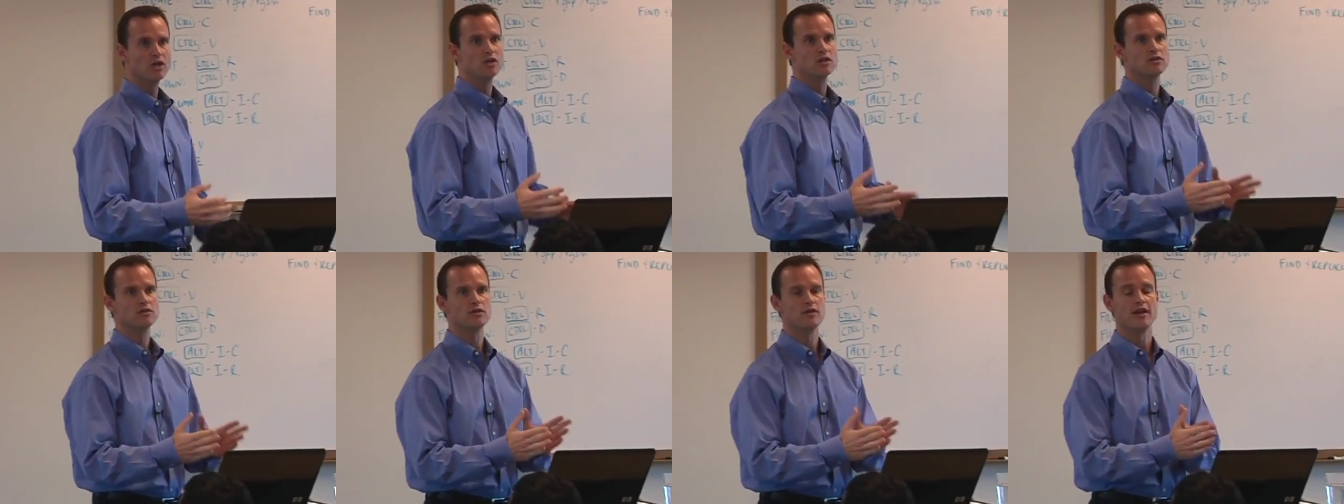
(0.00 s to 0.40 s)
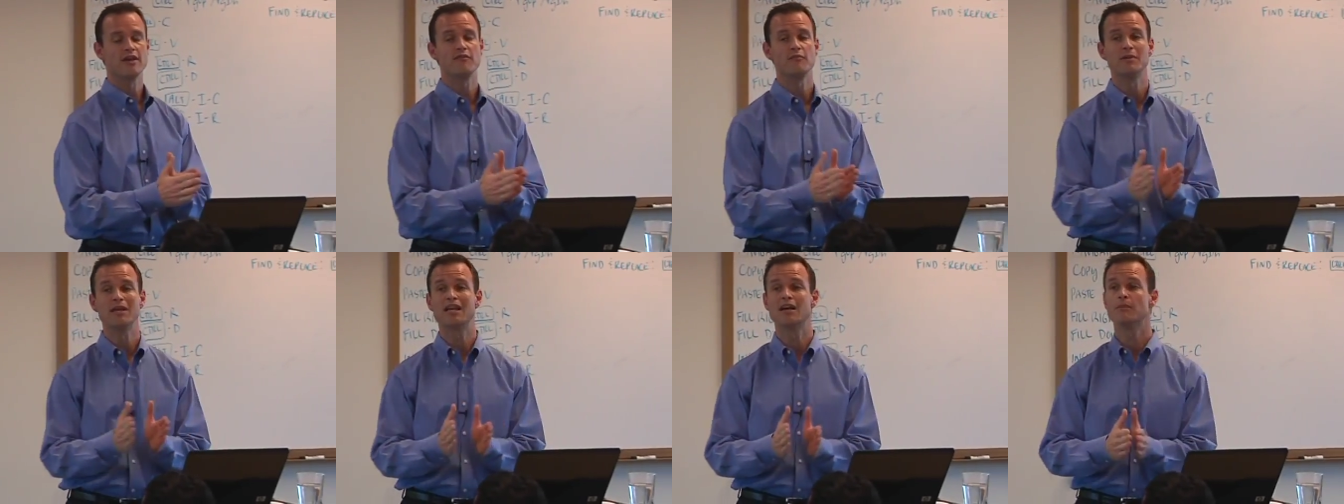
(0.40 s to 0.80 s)
so
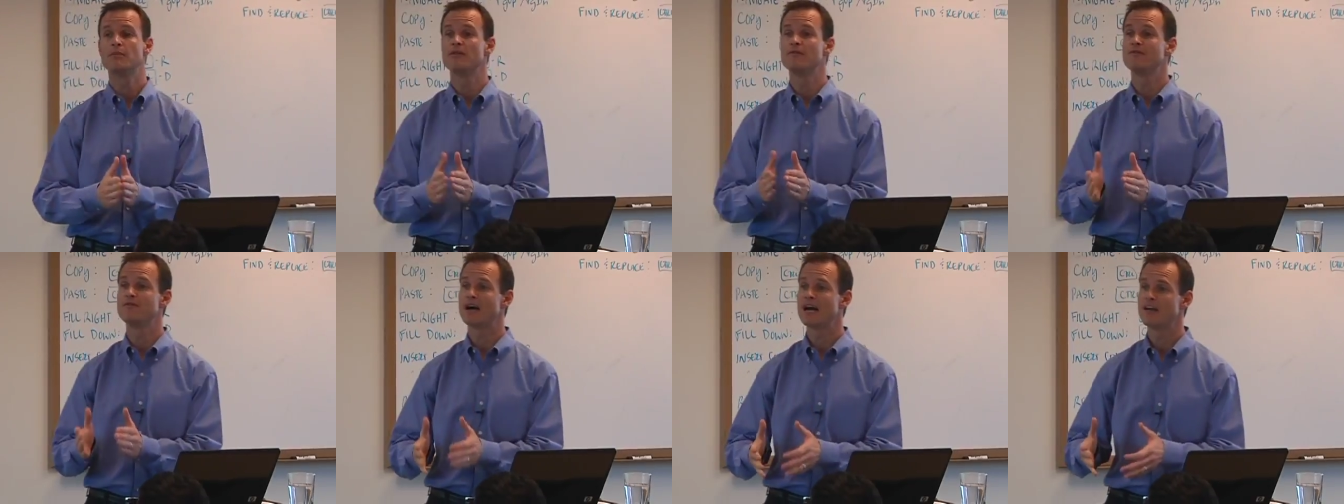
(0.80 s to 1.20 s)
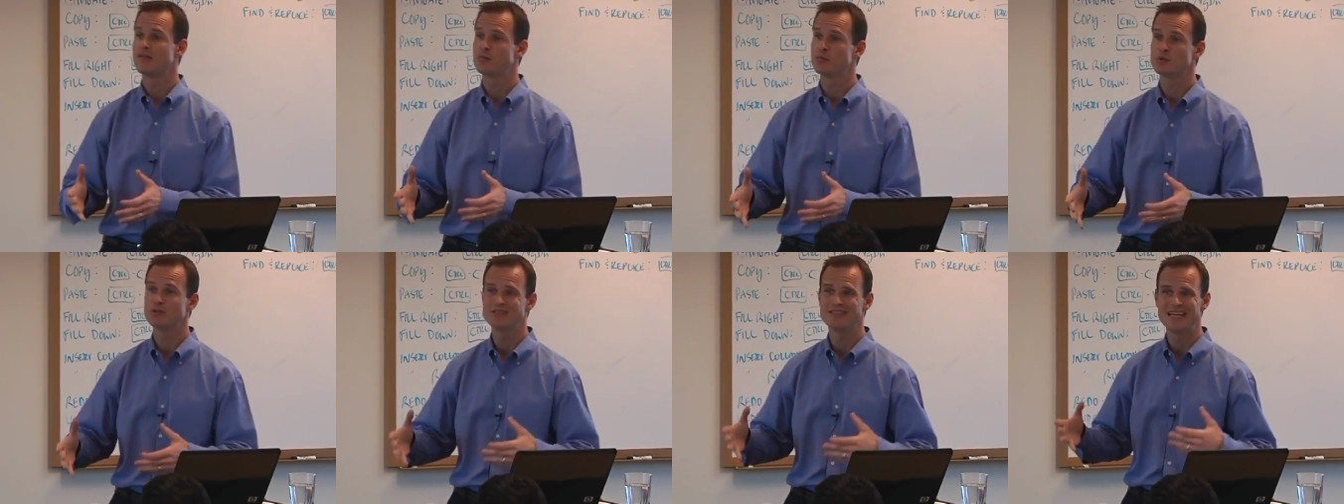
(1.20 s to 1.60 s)
they've become a
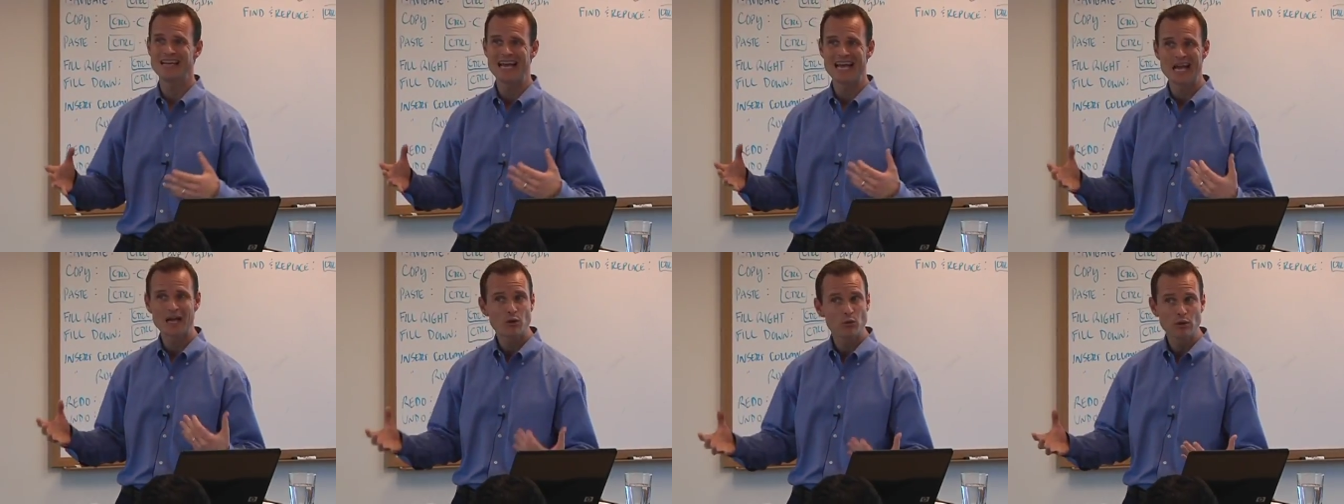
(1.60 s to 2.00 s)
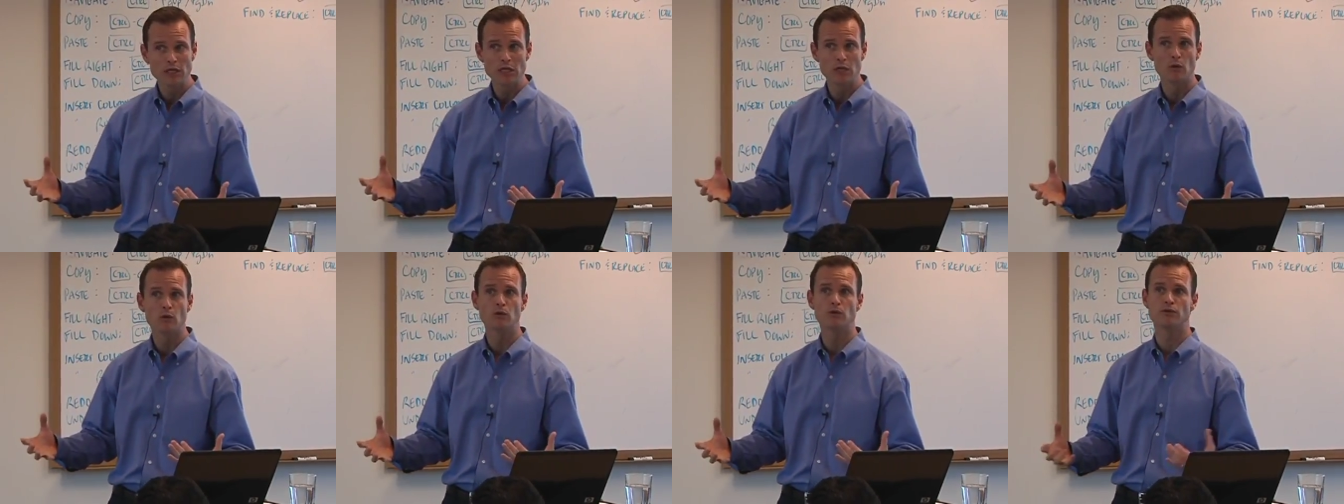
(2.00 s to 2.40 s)
5% equity
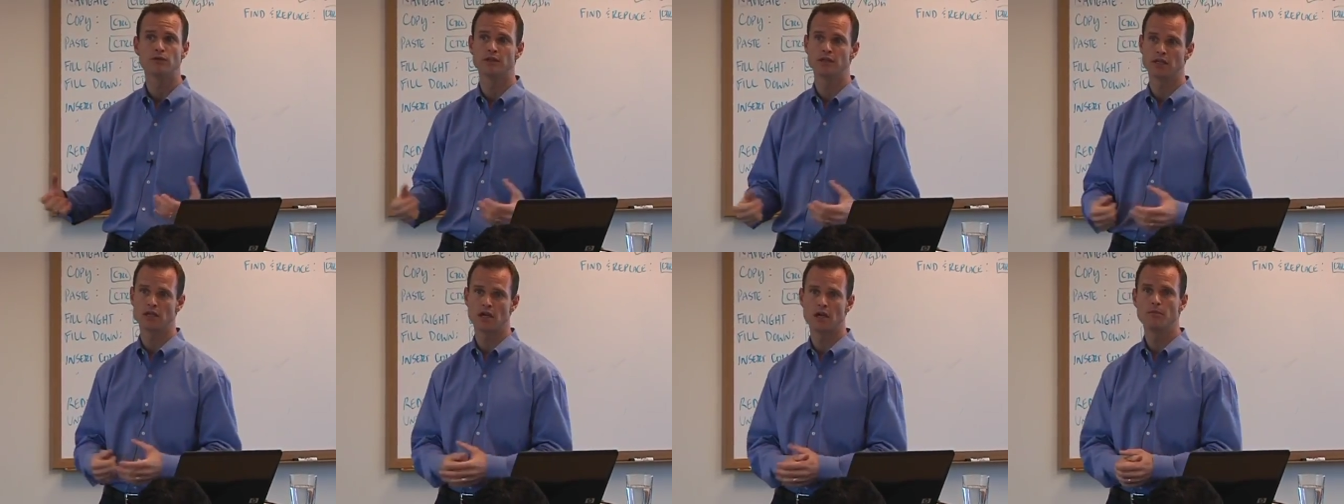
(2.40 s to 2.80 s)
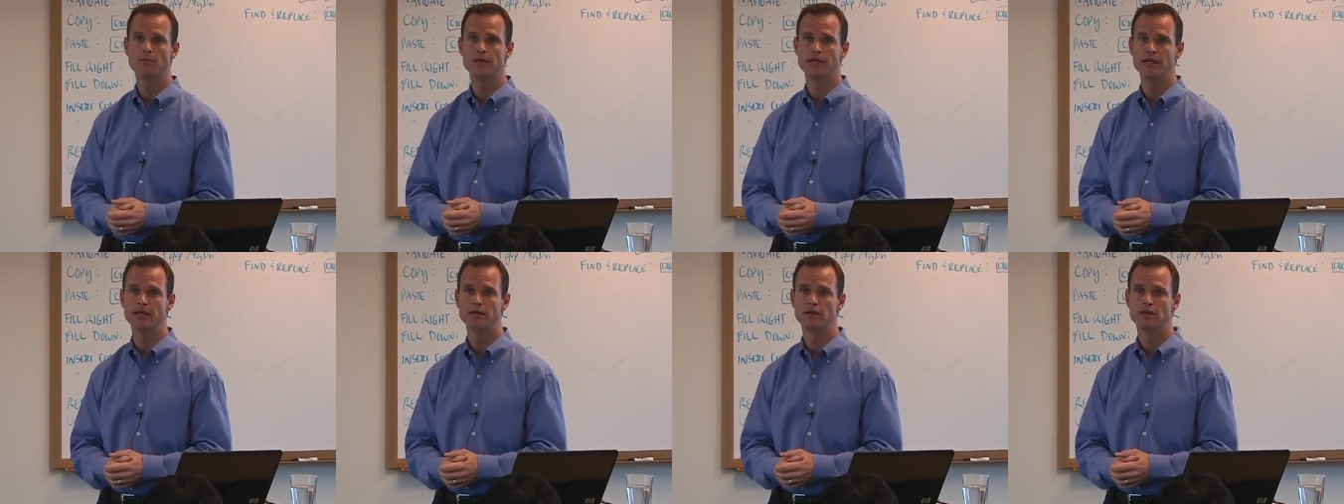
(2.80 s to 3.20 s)
holder in the
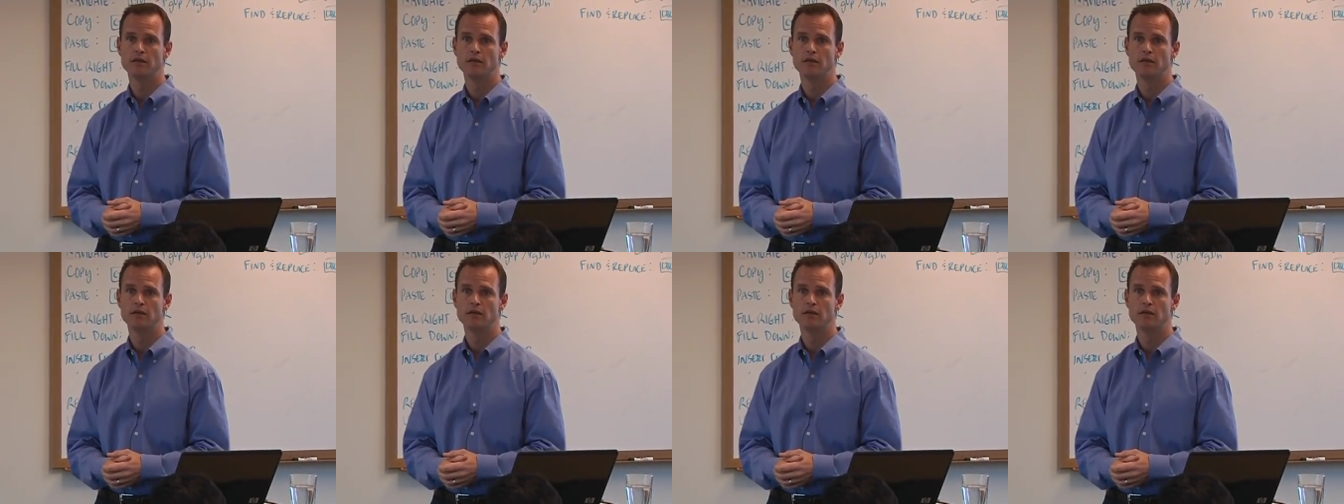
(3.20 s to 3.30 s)
company.